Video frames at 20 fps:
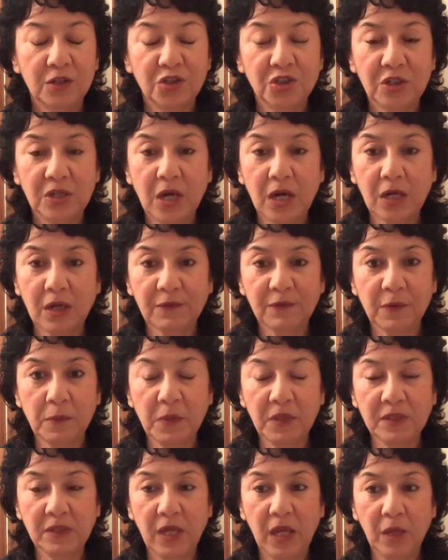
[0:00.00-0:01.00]
She got up
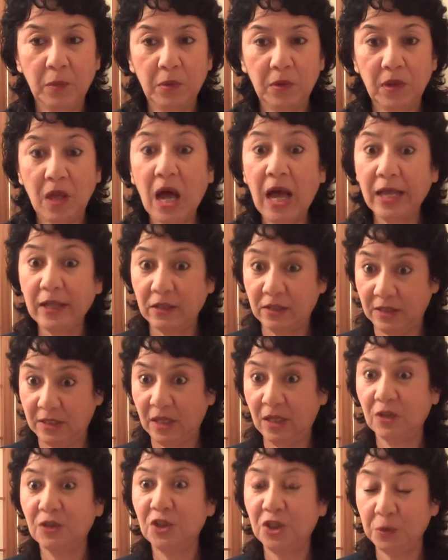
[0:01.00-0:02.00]
from the table. I could
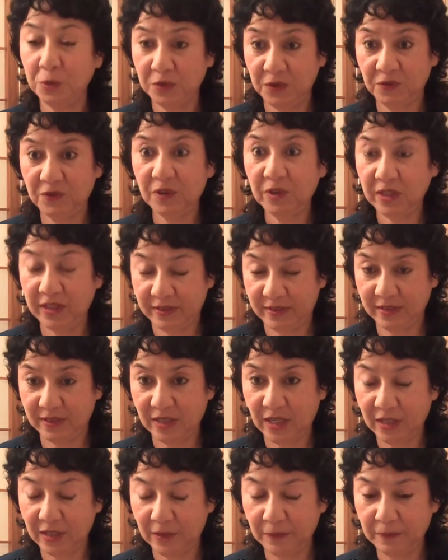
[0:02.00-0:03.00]
tell she was very
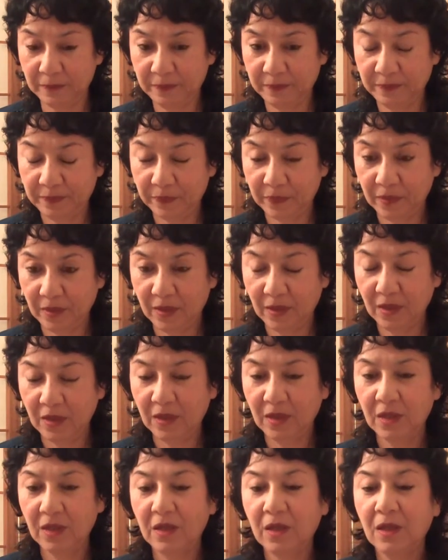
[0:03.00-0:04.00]
excited.
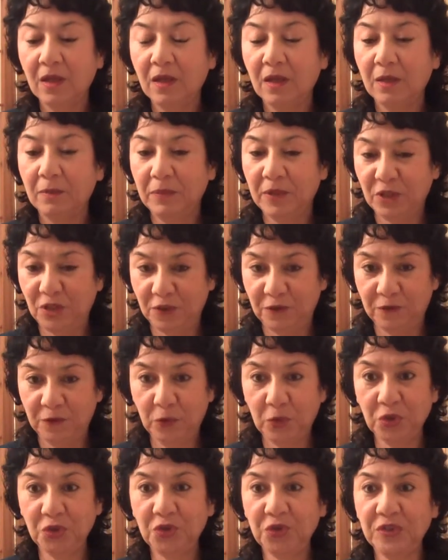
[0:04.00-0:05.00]
But she
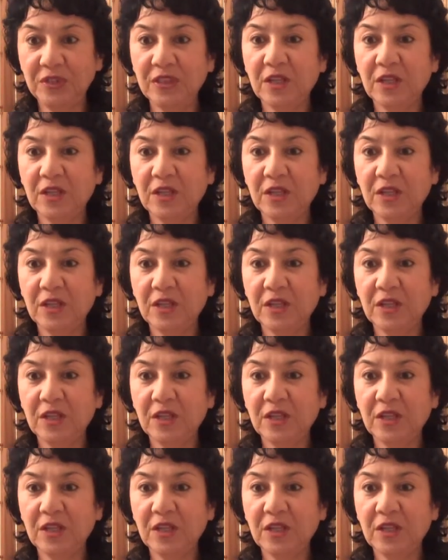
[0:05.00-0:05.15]
forced